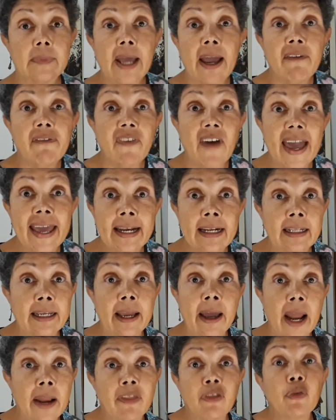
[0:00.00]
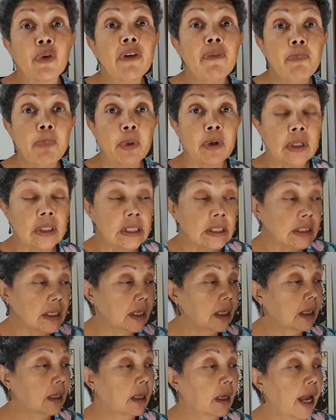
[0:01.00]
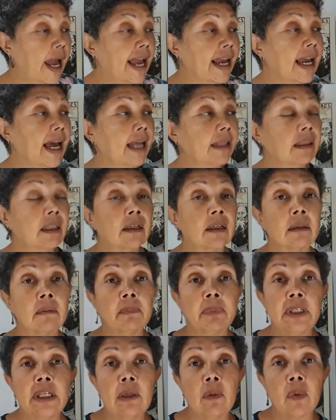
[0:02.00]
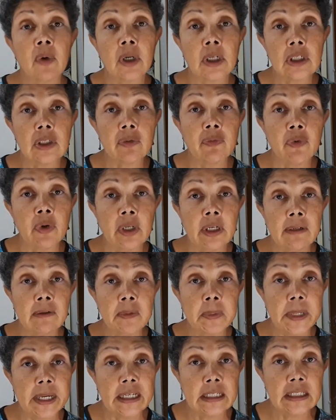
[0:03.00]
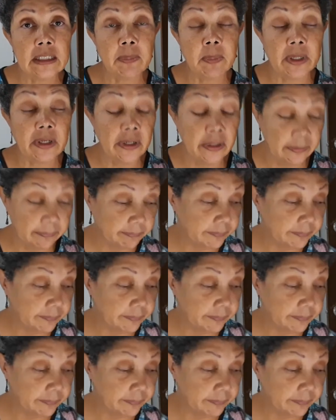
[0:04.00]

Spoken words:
Finally, on thrift books, I got the complete works of William Shakespeare,